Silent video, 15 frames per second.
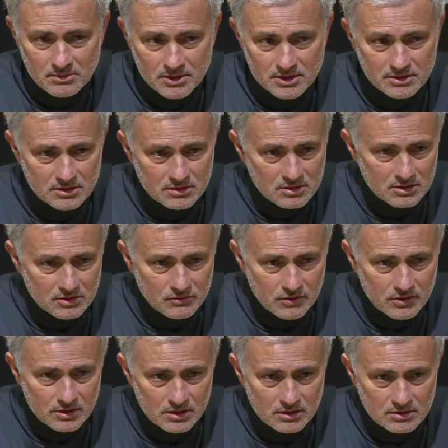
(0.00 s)
amazing things
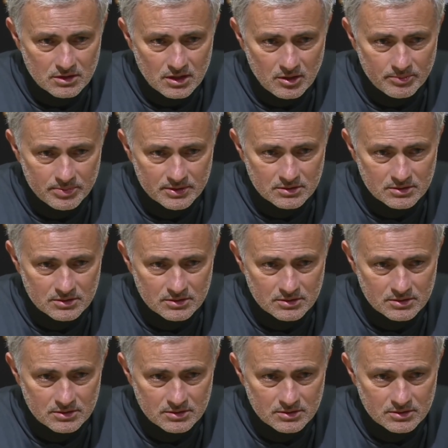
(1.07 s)
for us help